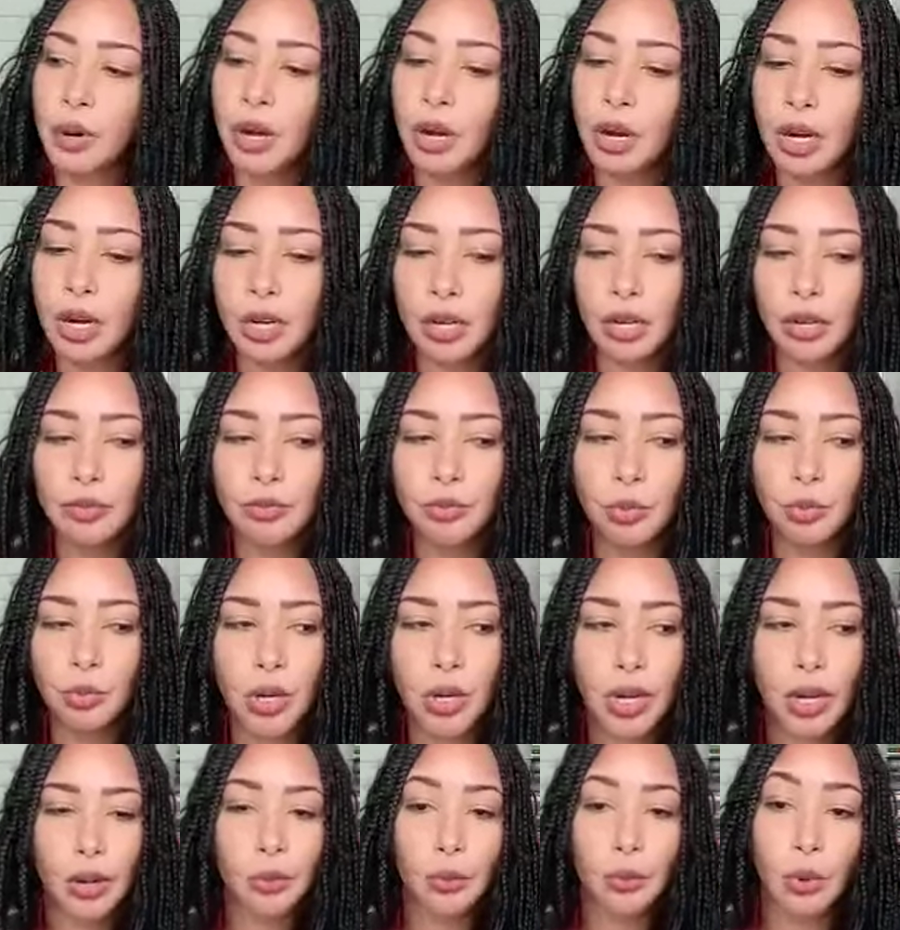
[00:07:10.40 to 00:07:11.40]
part of
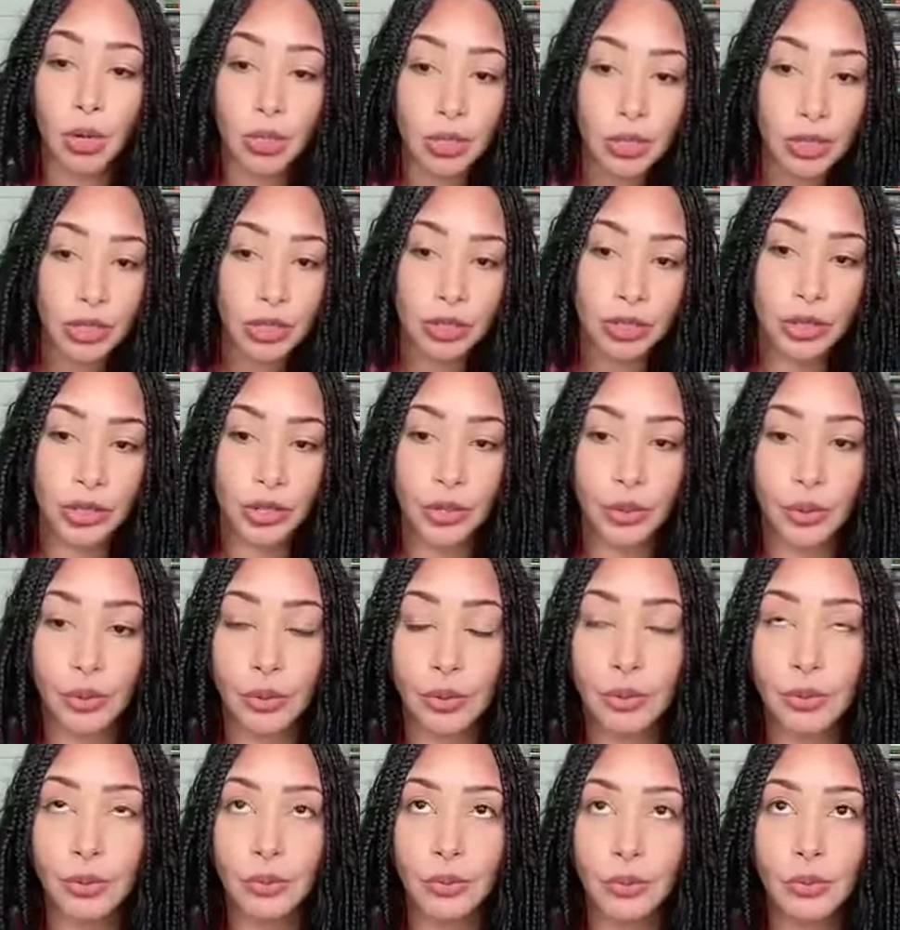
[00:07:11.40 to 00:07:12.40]
what I wanted to
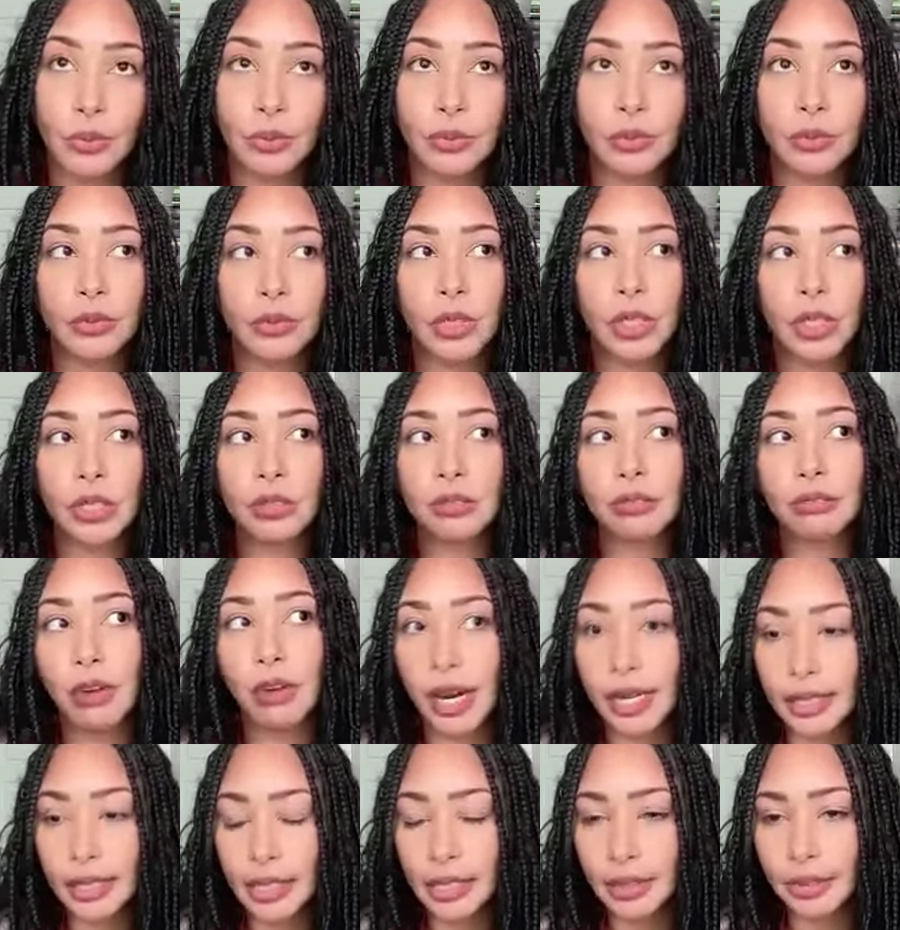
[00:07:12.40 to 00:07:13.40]
do in
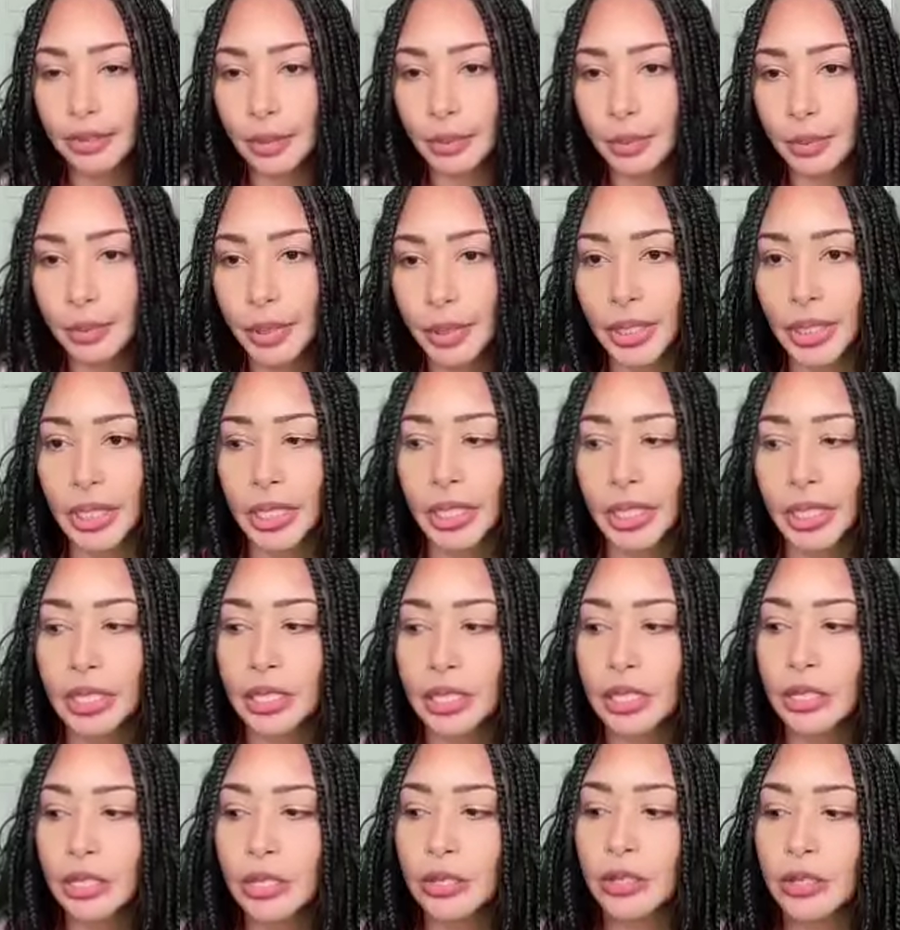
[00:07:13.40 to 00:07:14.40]
writing of the book
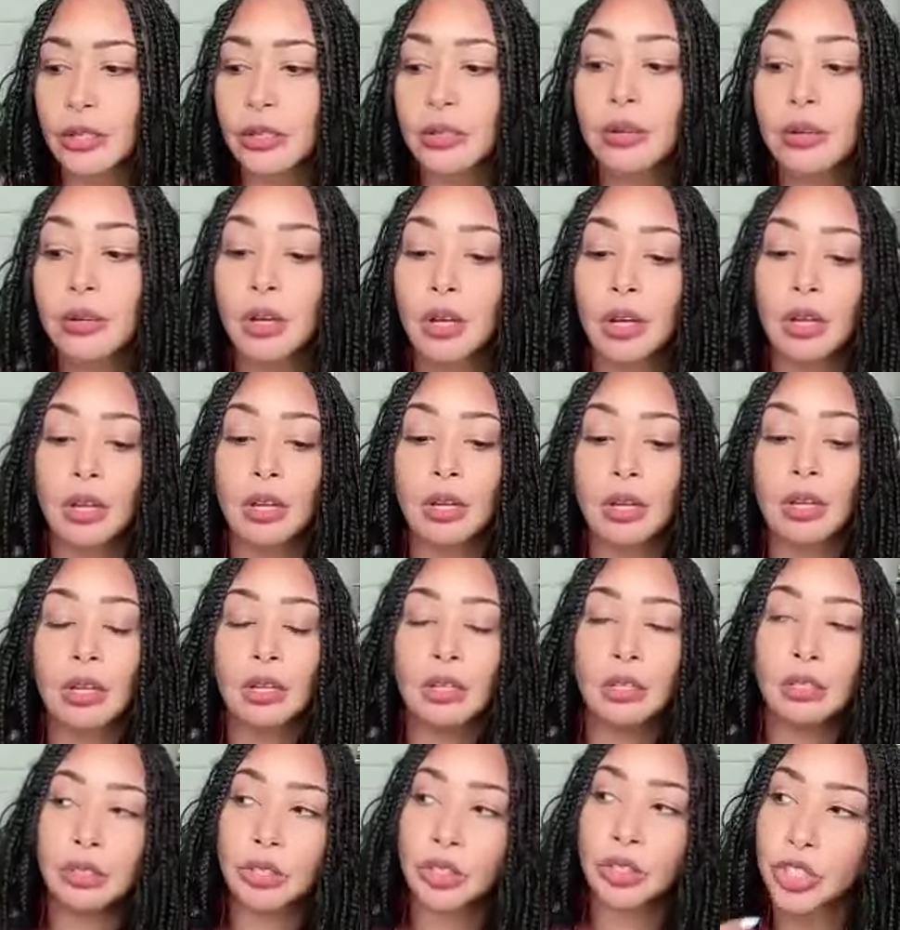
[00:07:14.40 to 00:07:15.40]
is to
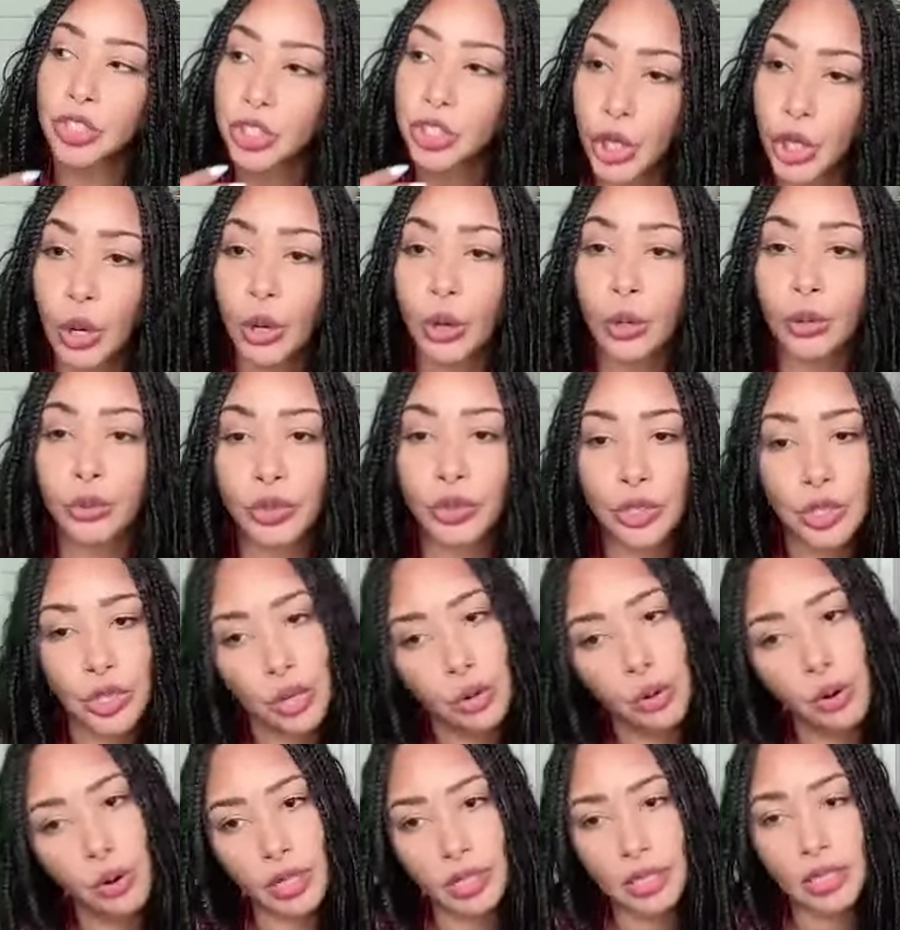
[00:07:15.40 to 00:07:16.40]
show the
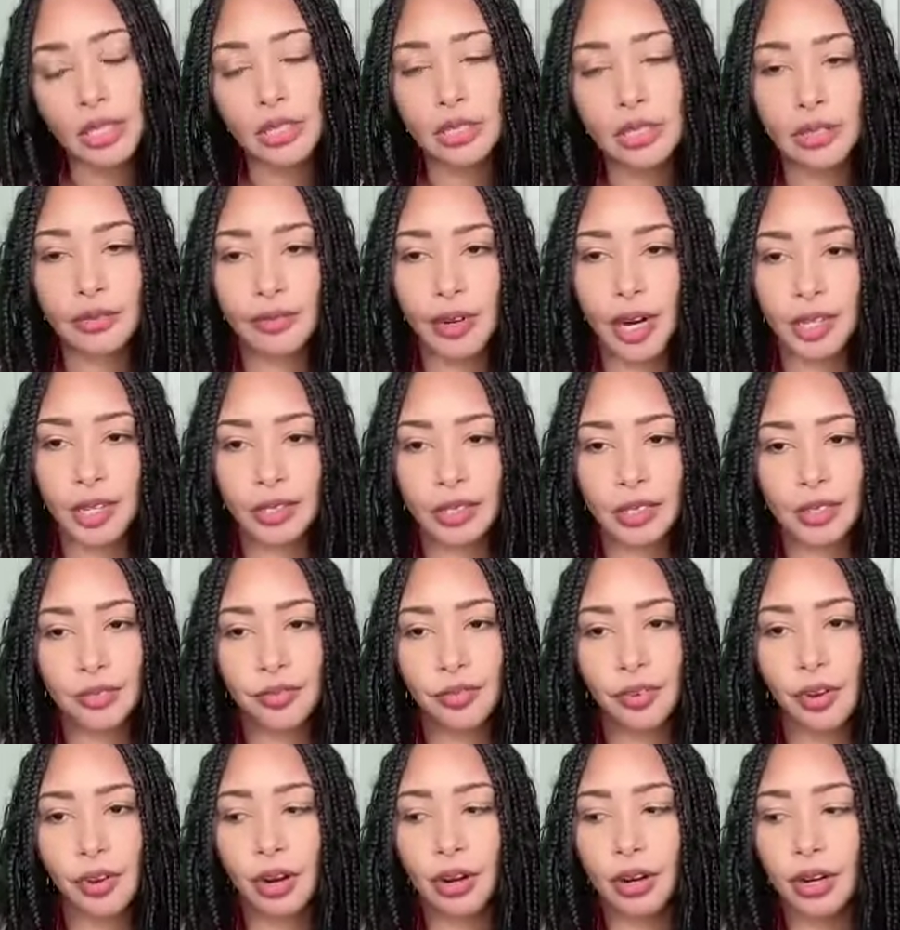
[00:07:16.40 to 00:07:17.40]
nuances of
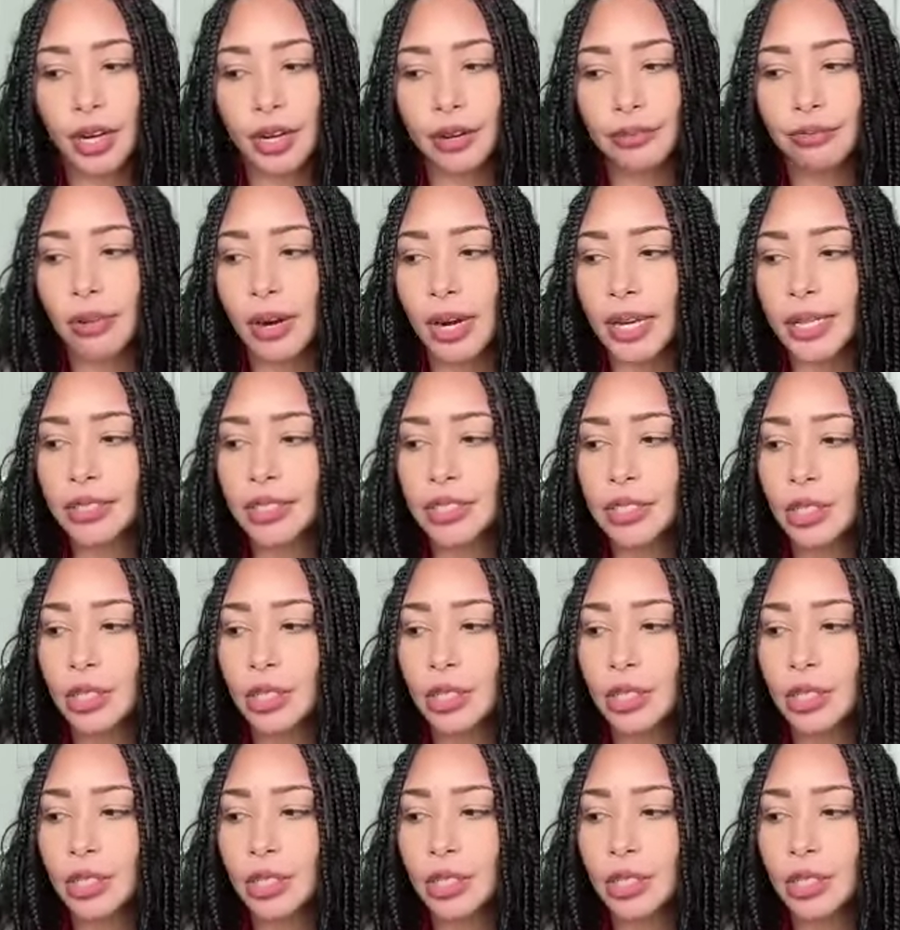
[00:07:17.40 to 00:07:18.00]
Rastafari, right?